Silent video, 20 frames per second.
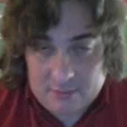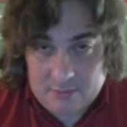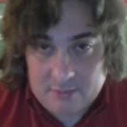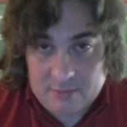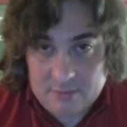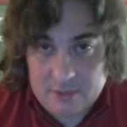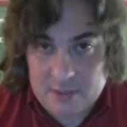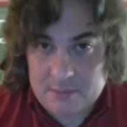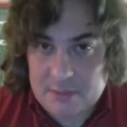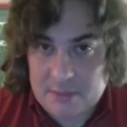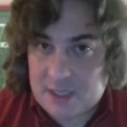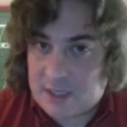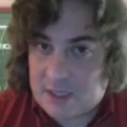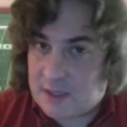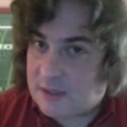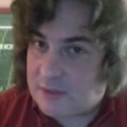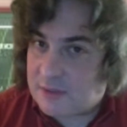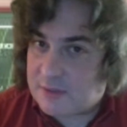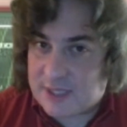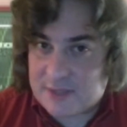They may
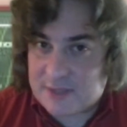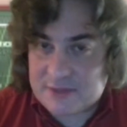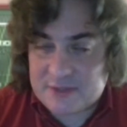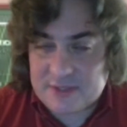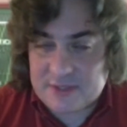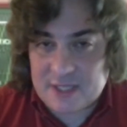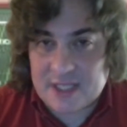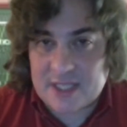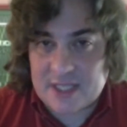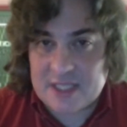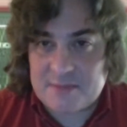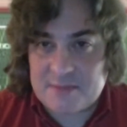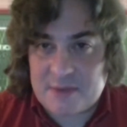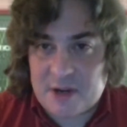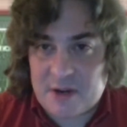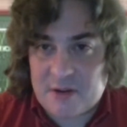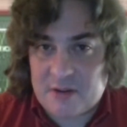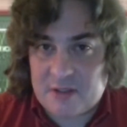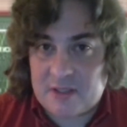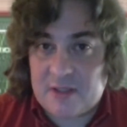not go down tonight against
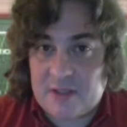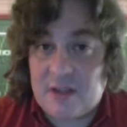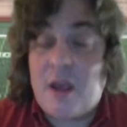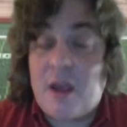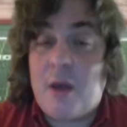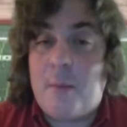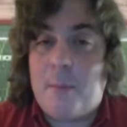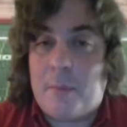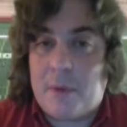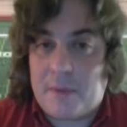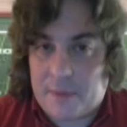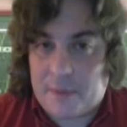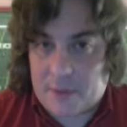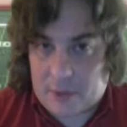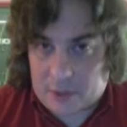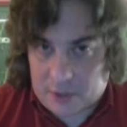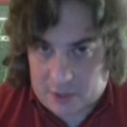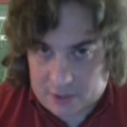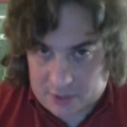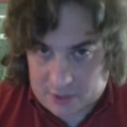Maryland, but
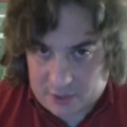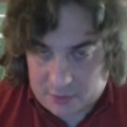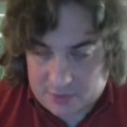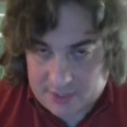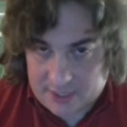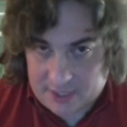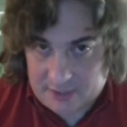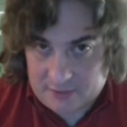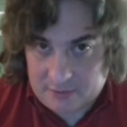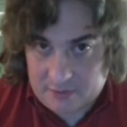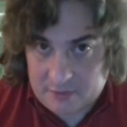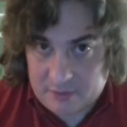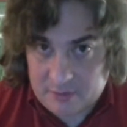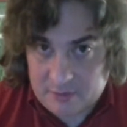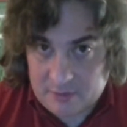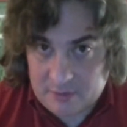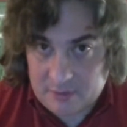they're going to go down.